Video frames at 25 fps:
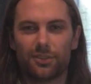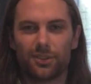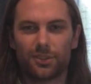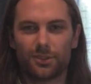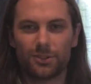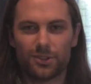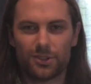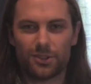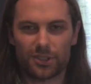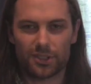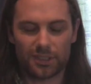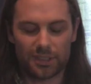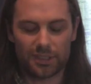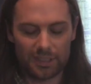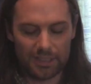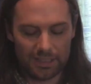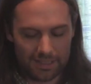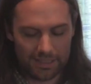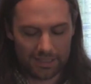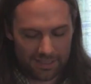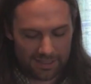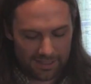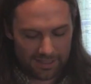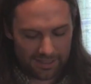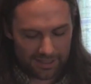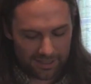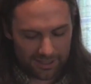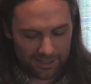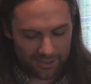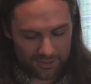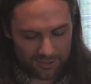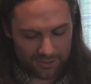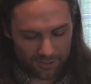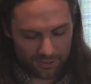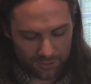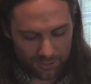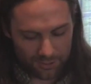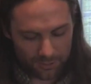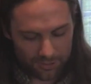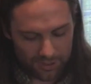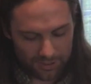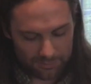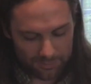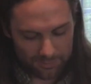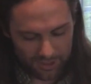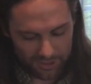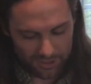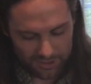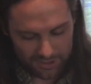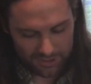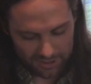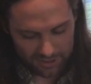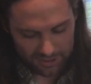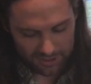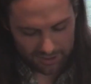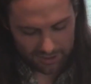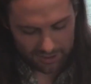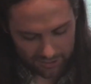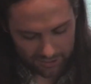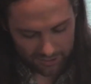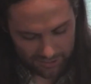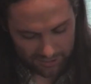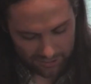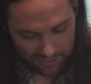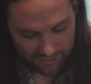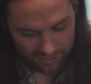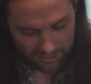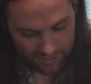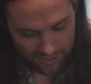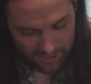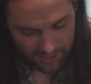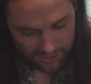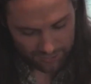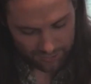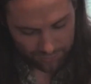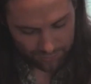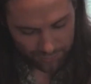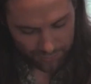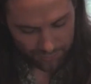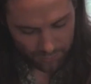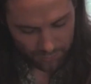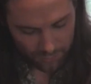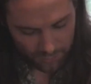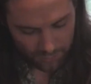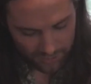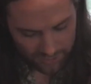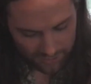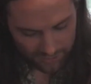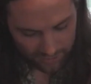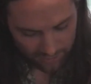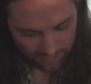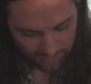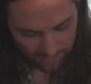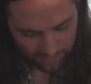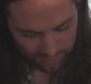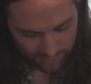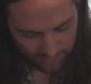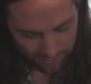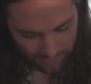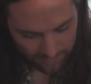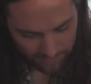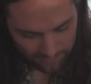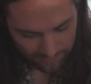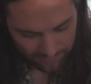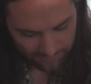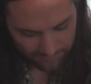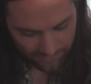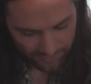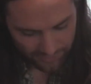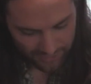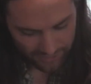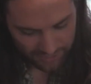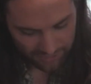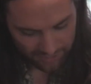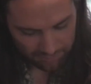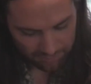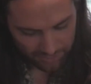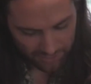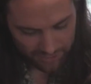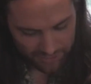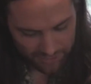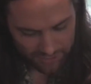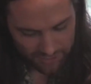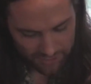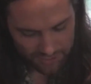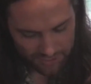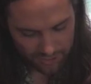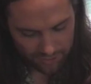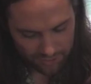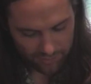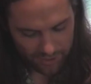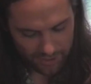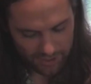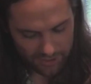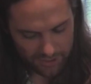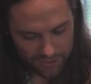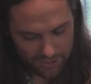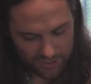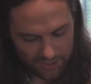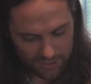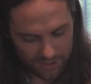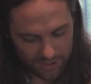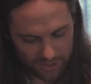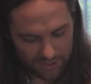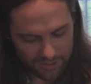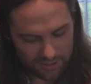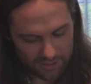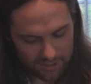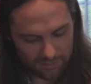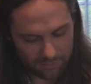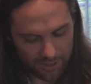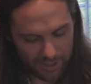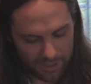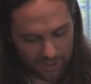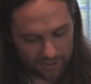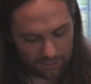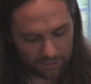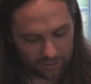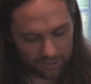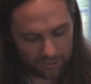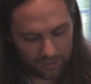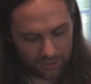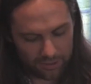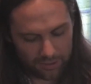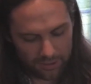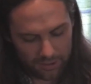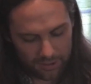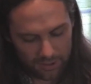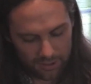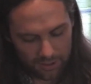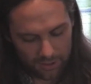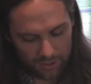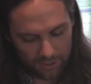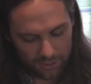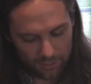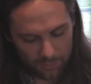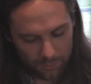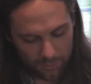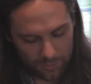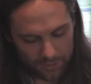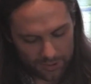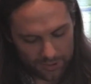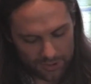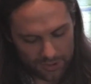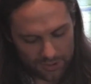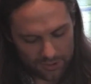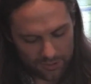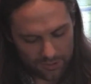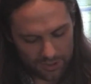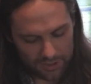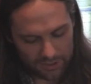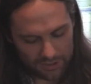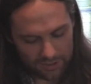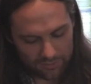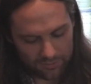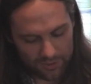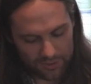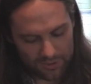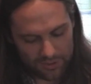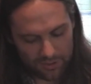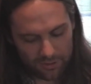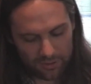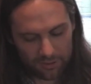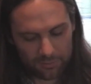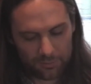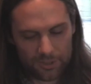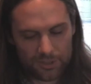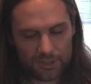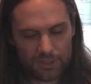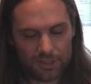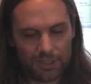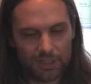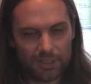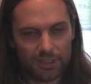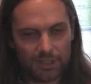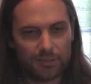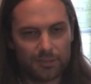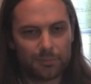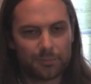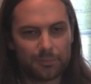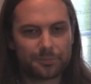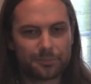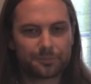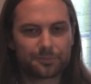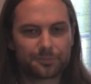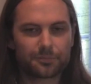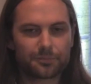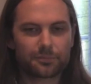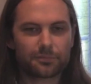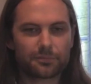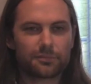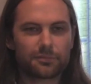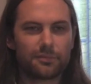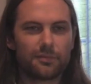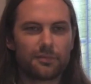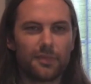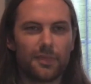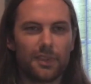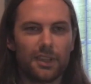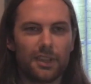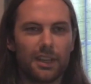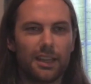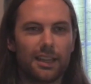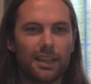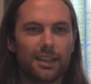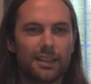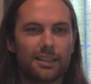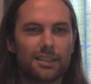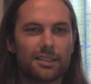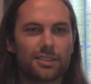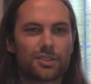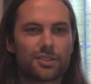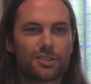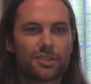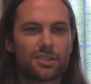evolution. And so the quote I'm talking about here is, a true warrior, though afraid, plunges courageously into battle when the strength of his arm is needed. And